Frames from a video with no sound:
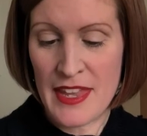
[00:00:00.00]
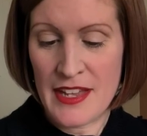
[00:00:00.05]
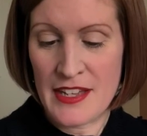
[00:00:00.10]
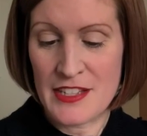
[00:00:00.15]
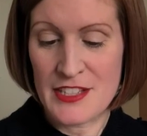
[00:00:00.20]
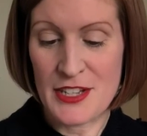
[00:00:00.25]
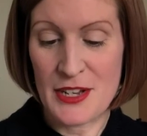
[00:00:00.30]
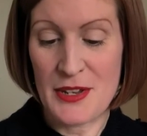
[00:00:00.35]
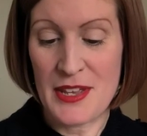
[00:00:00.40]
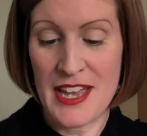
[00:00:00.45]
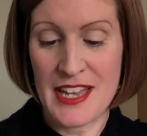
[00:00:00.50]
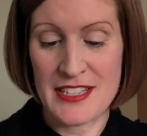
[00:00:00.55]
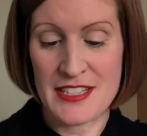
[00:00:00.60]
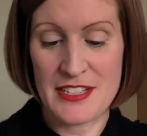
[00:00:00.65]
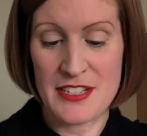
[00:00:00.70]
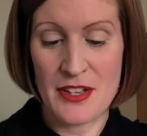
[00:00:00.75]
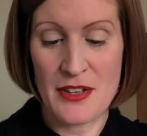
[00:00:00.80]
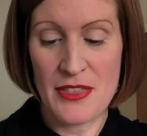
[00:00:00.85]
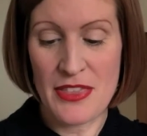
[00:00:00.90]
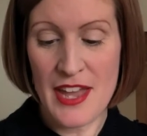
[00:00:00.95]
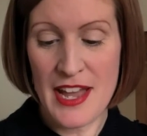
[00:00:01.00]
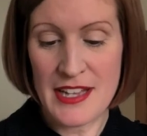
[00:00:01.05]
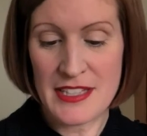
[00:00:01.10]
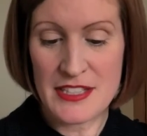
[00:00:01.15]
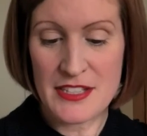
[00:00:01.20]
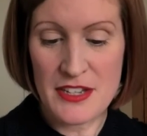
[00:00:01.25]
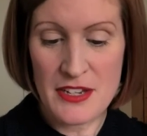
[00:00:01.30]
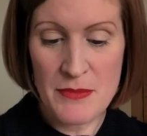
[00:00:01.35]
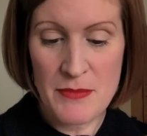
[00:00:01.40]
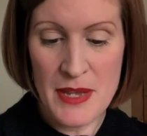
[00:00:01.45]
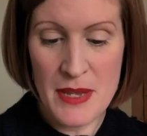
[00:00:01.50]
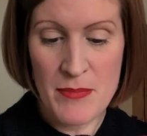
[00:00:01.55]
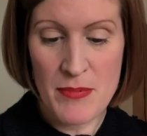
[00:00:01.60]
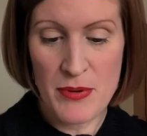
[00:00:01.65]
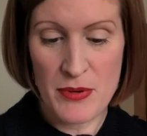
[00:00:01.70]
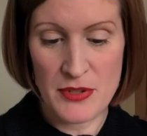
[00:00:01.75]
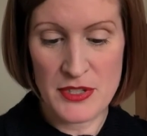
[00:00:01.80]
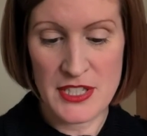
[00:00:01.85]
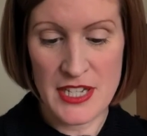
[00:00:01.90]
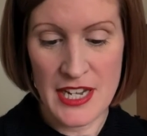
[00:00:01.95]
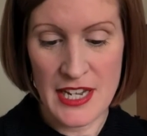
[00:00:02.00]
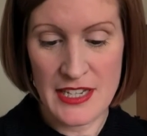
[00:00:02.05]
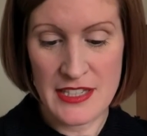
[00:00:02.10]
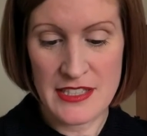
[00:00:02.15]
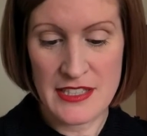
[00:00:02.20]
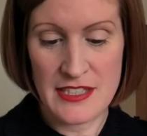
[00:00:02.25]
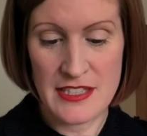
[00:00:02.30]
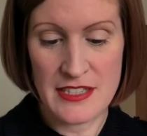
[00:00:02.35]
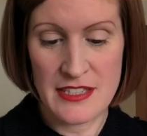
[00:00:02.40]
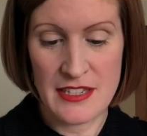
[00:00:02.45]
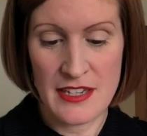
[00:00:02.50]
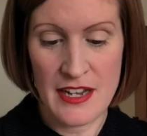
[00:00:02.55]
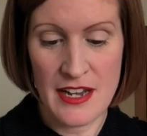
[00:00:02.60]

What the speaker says: So yes, so that's going to be a project